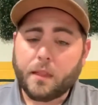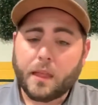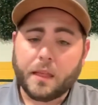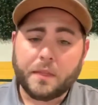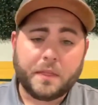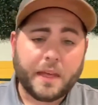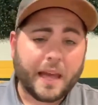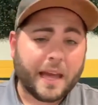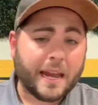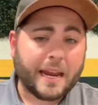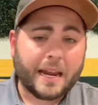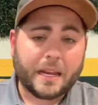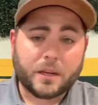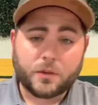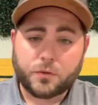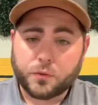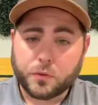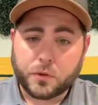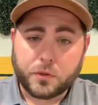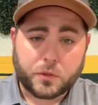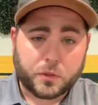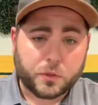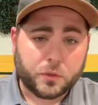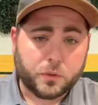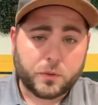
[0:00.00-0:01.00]
That has
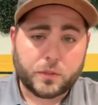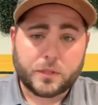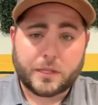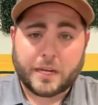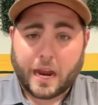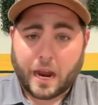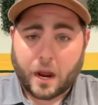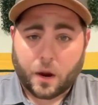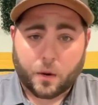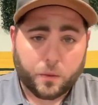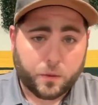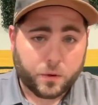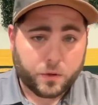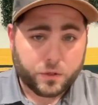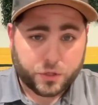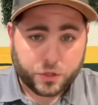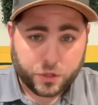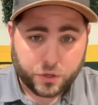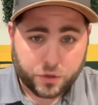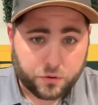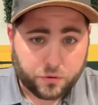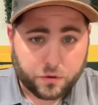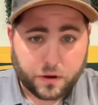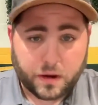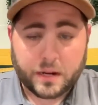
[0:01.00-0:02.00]
reduced our
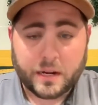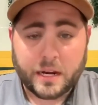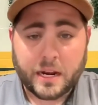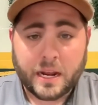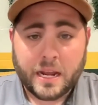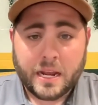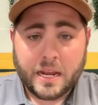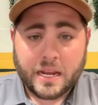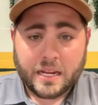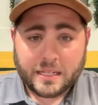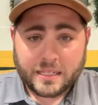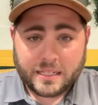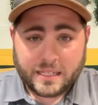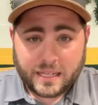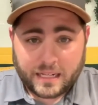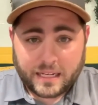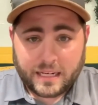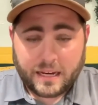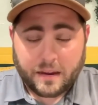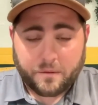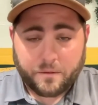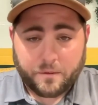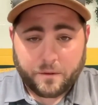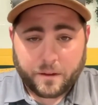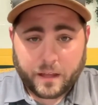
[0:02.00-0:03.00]
churn rate
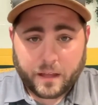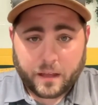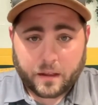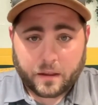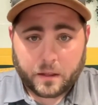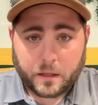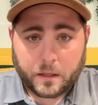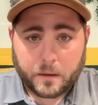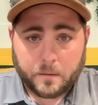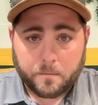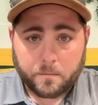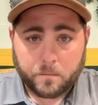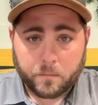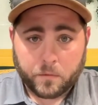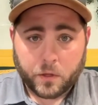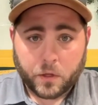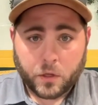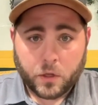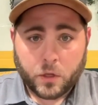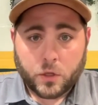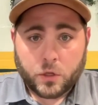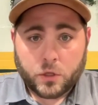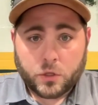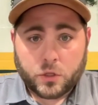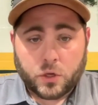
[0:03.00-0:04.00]
significantly.
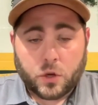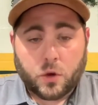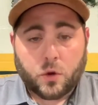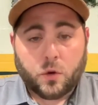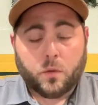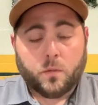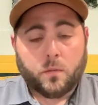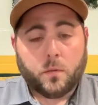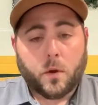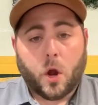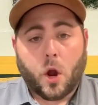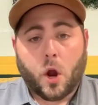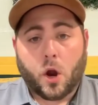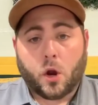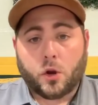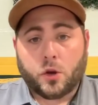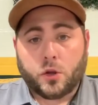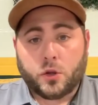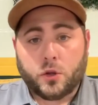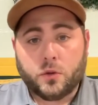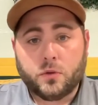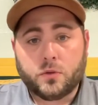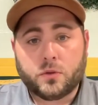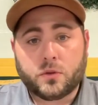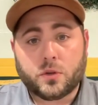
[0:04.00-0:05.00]
So our
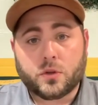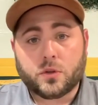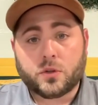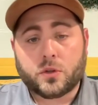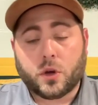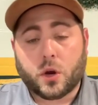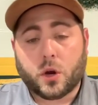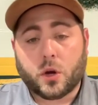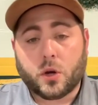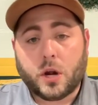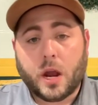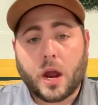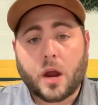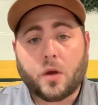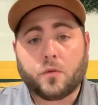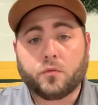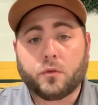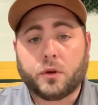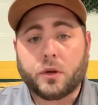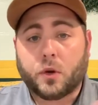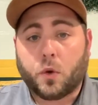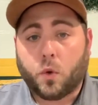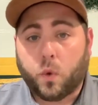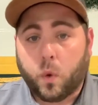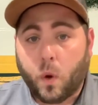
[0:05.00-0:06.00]
users are not
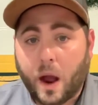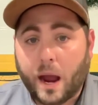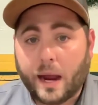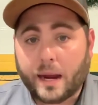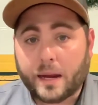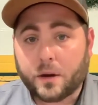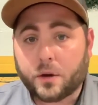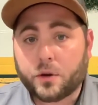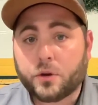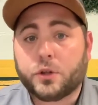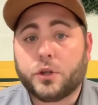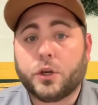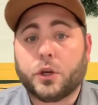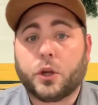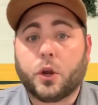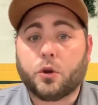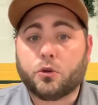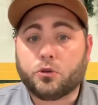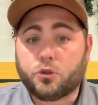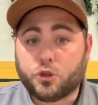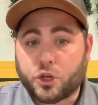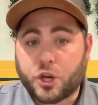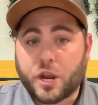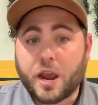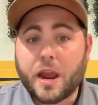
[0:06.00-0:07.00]
required to go
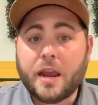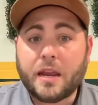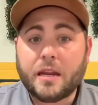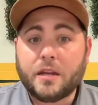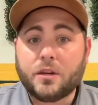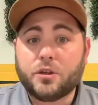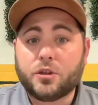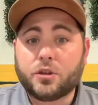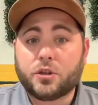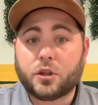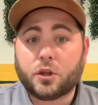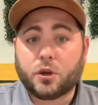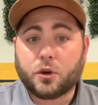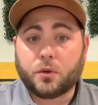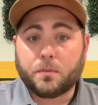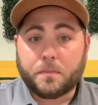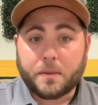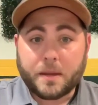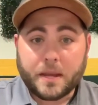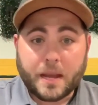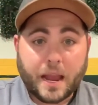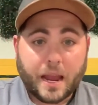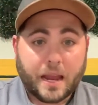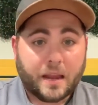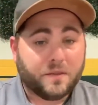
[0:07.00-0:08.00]
change their
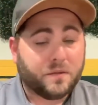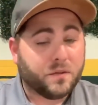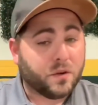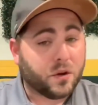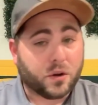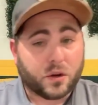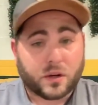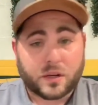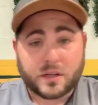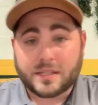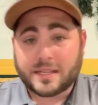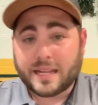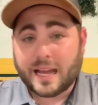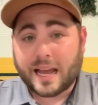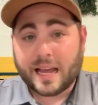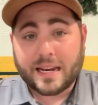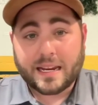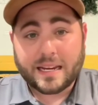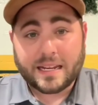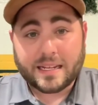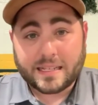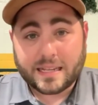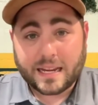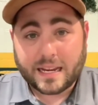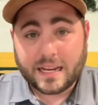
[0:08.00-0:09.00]
behavior because that
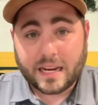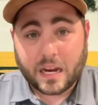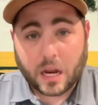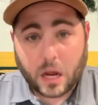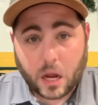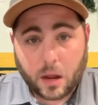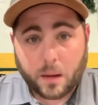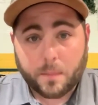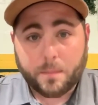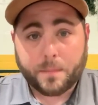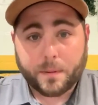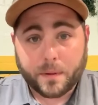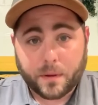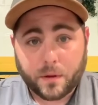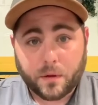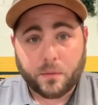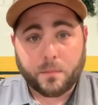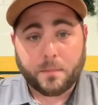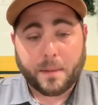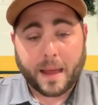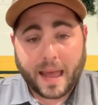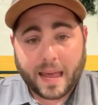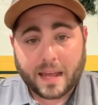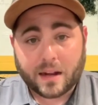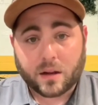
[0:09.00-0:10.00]
is an uphill
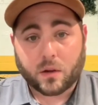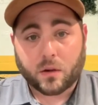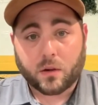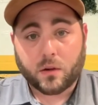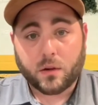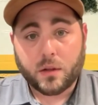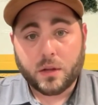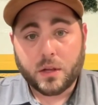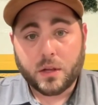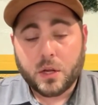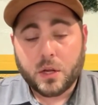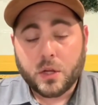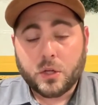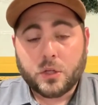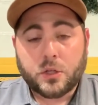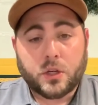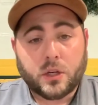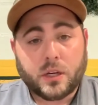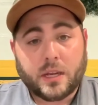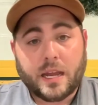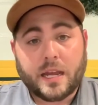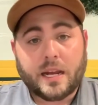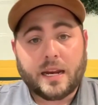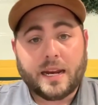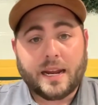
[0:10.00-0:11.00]
battle to
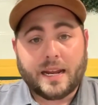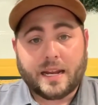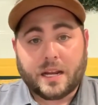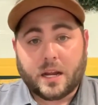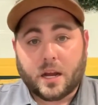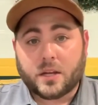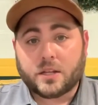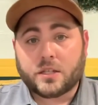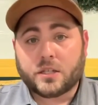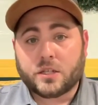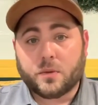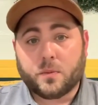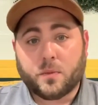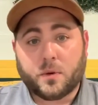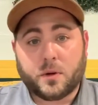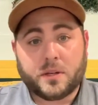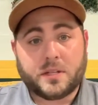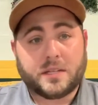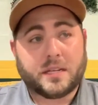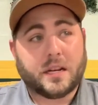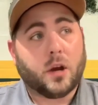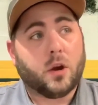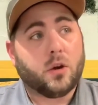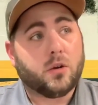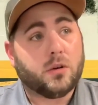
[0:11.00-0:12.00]
get a customer to
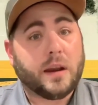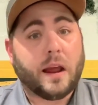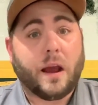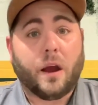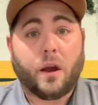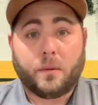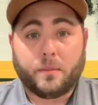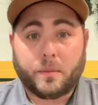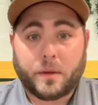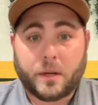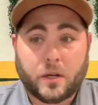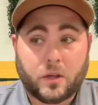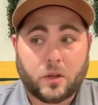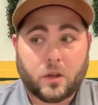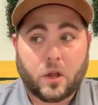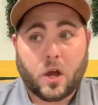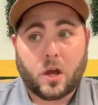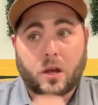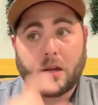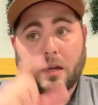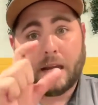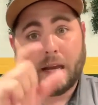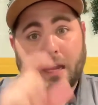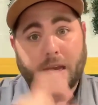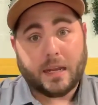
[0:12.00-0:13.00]
say, oh, now I'm going to
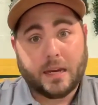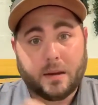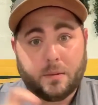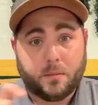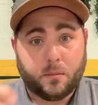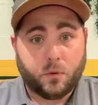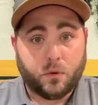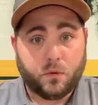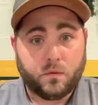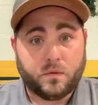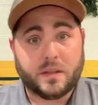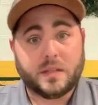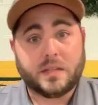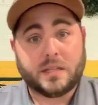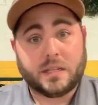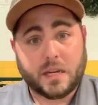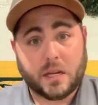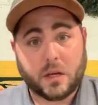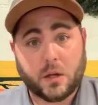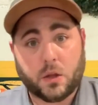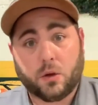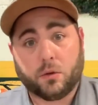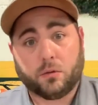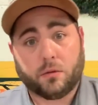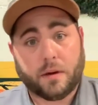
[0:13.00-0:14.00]
log in and move this
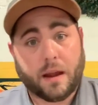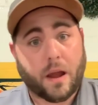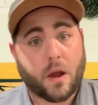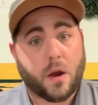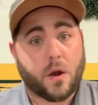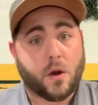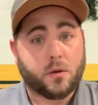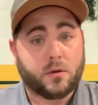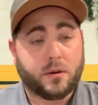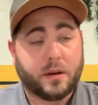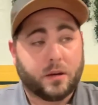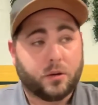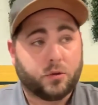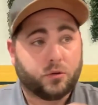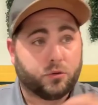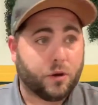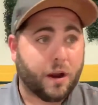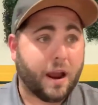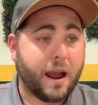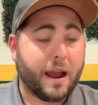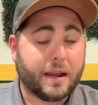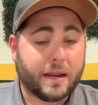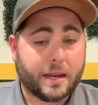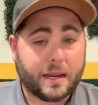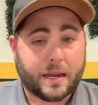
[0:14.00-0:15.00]
deal around and
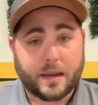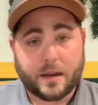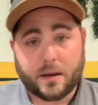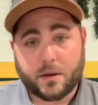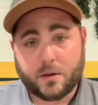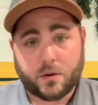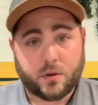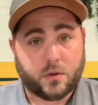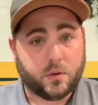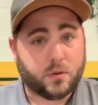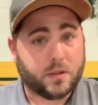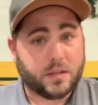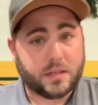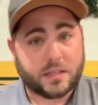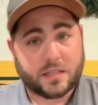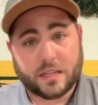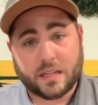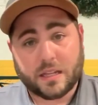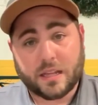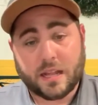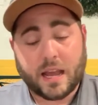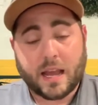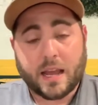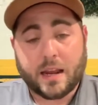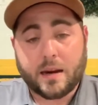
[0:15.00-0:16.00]
drag it and do this
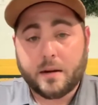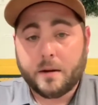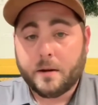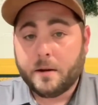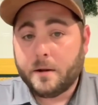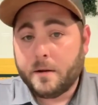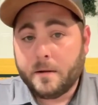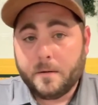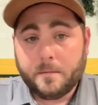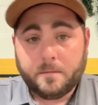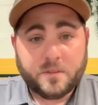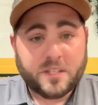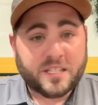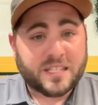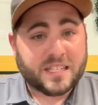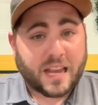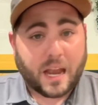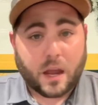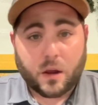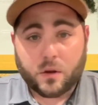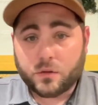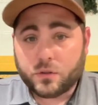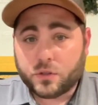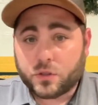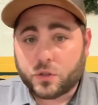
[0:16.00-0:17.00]
and that.
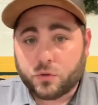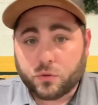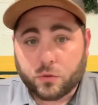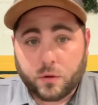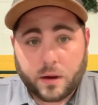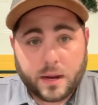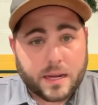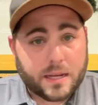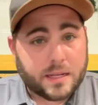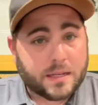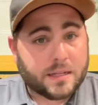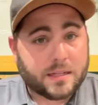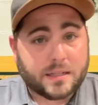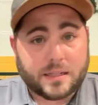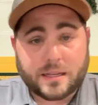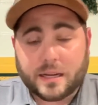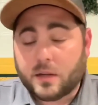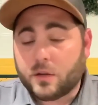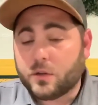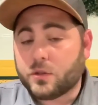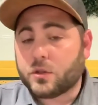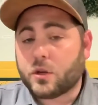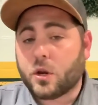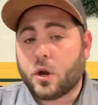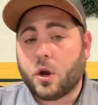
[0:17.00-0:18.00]
Sounds great in a
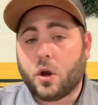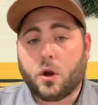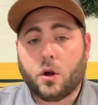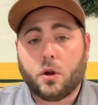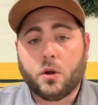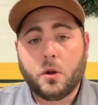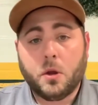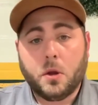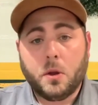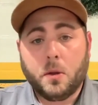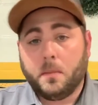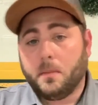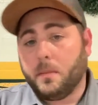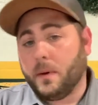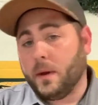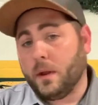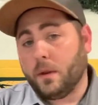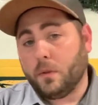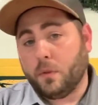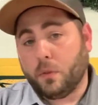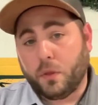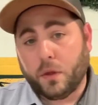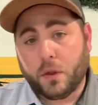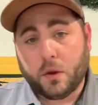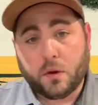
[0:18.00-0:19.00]
sales call, but in
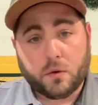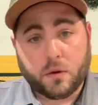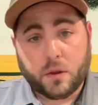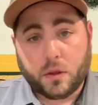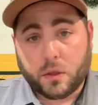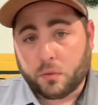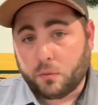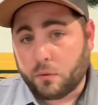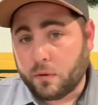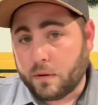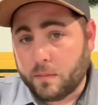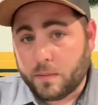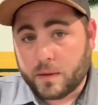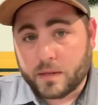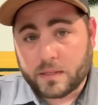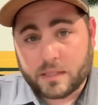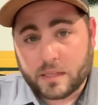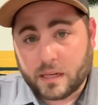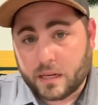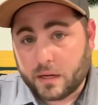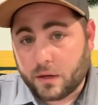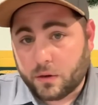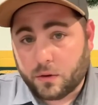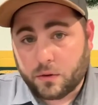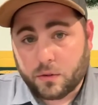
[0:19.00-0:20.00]
theory, 3 months
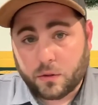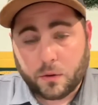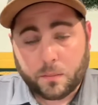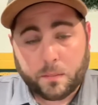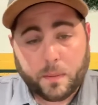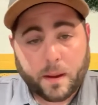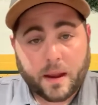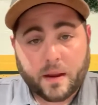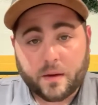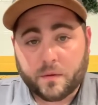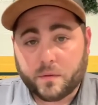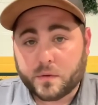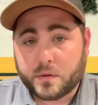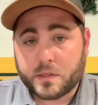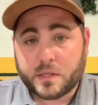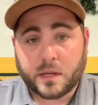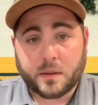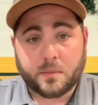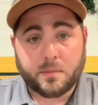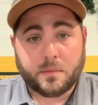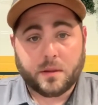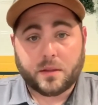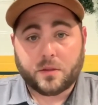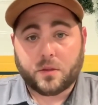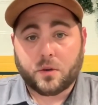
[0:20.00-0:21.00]
later, they're paying for
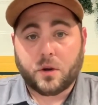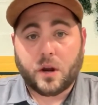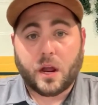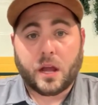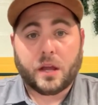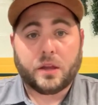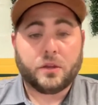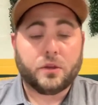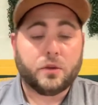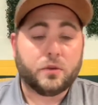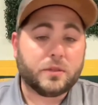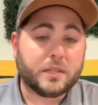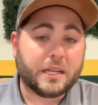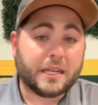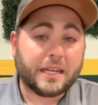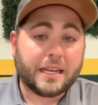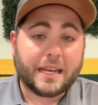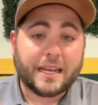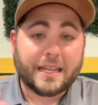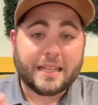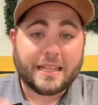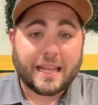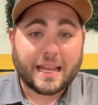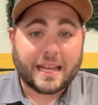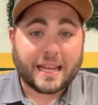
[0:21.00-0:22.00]
something that they're not using
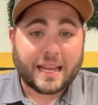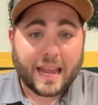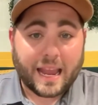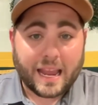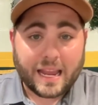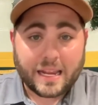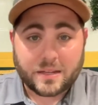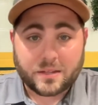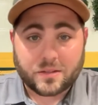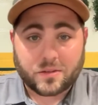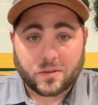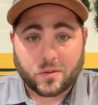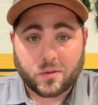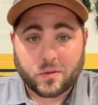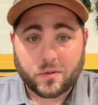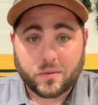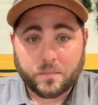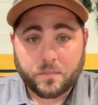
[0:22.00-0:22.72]
and they cancel.